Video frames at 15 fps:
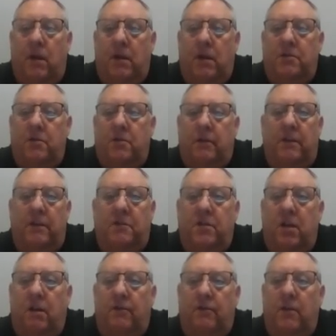screen is
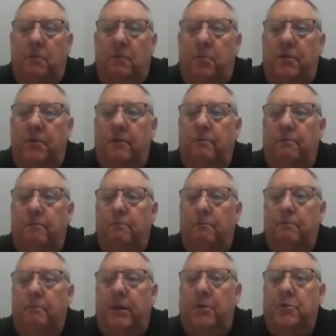covered up with
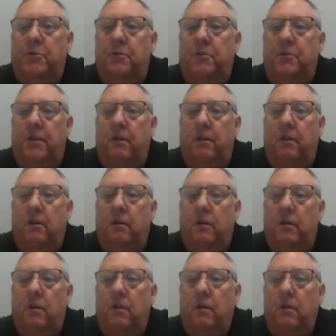pictures here.
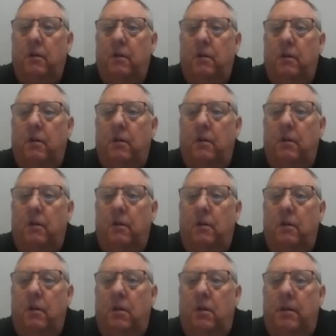
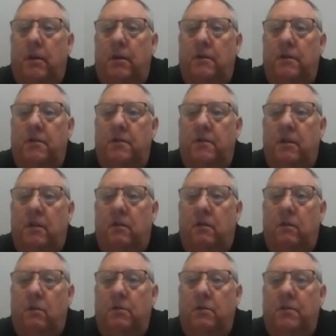Let me just
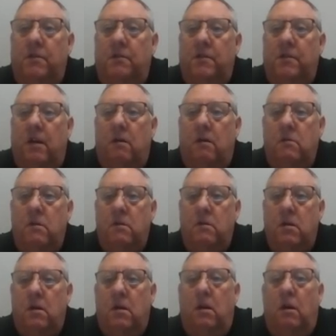close this out.
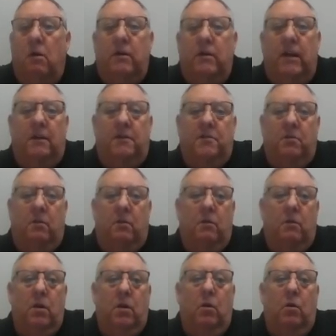Okay,
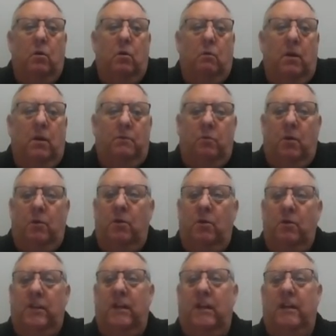so what we're
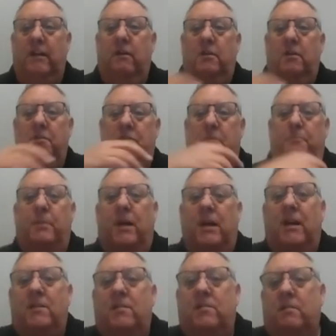looking at here is the
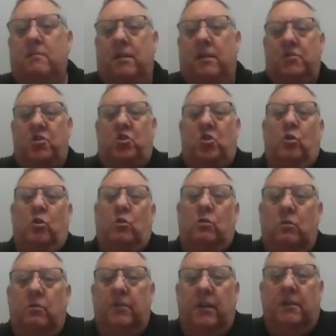box that's
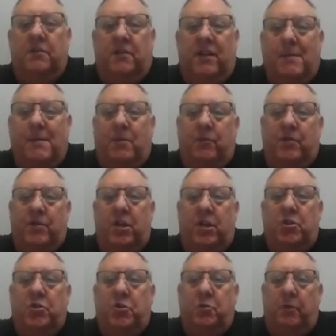circled is the
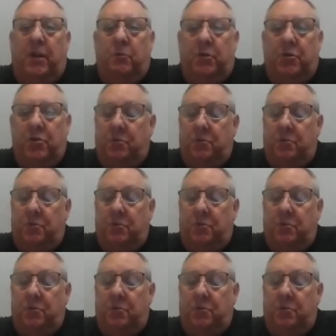optimization screen, which